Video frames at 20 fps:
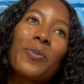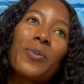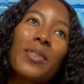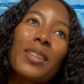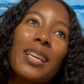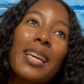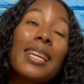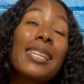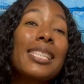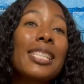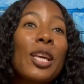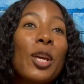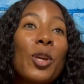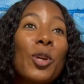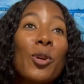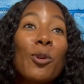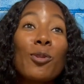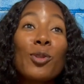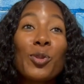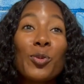it's a
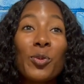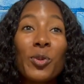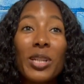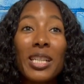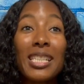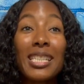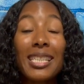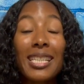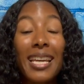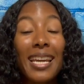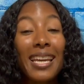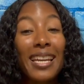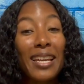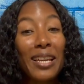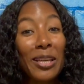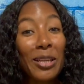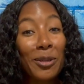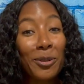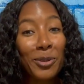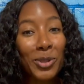huge risk and a
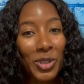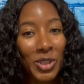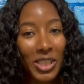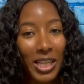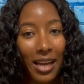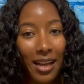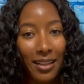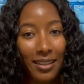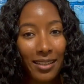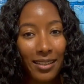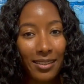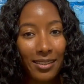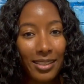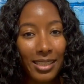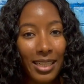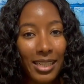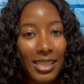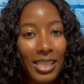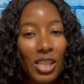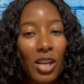huge challenge.
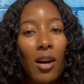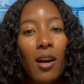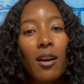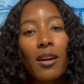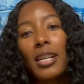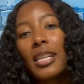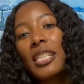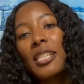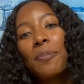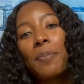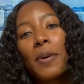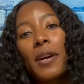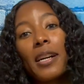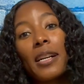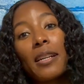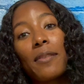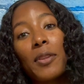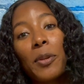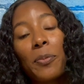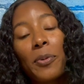It's the hardest part
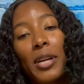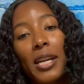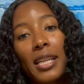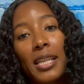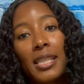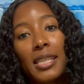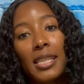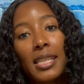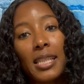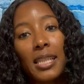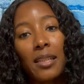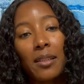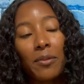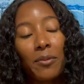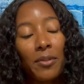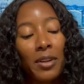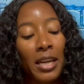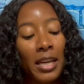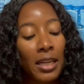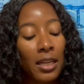of the pregnancy,
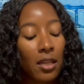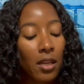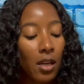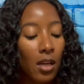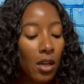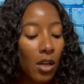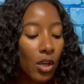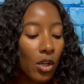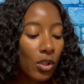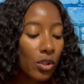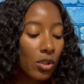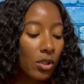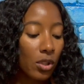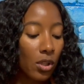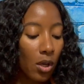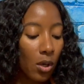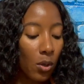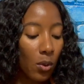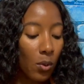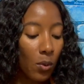right?
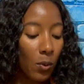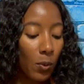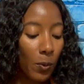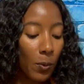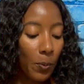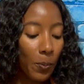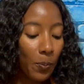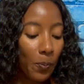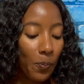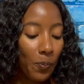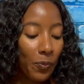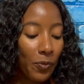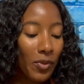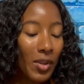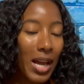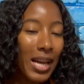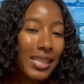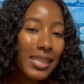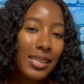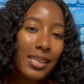So
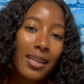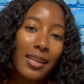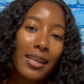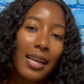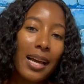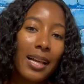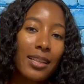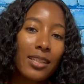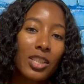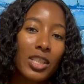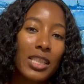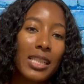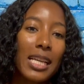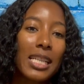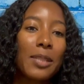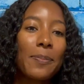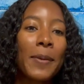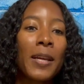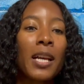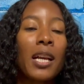that's the analogy
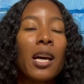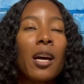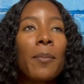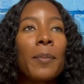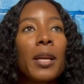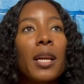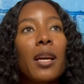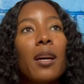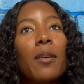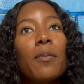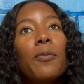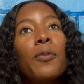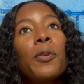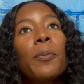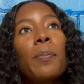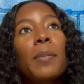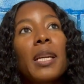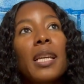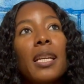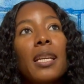that's been coming up for
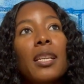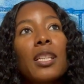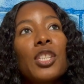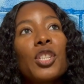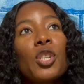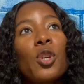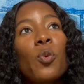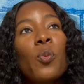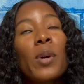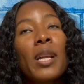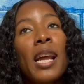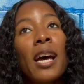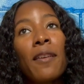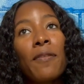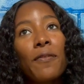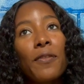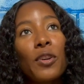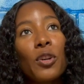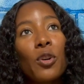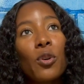me. So when I
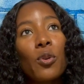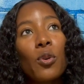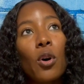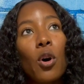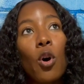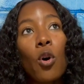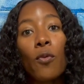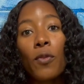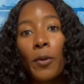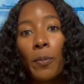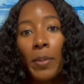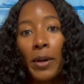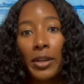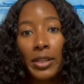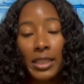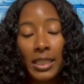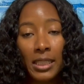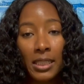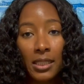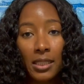feel
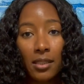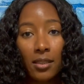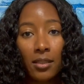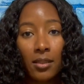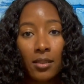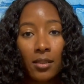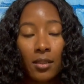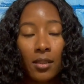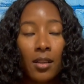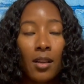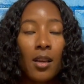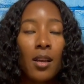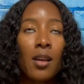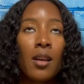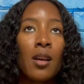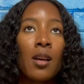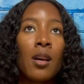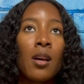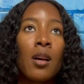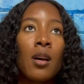overburdened,
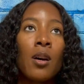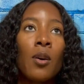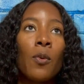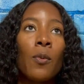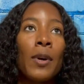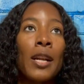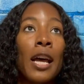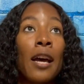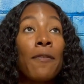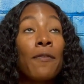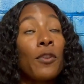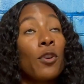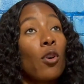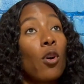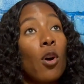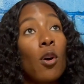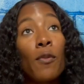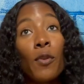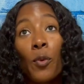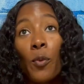when I feel
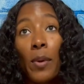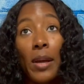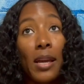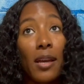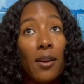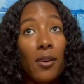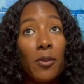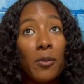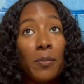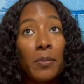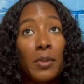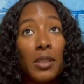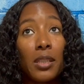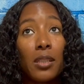overwhelmed,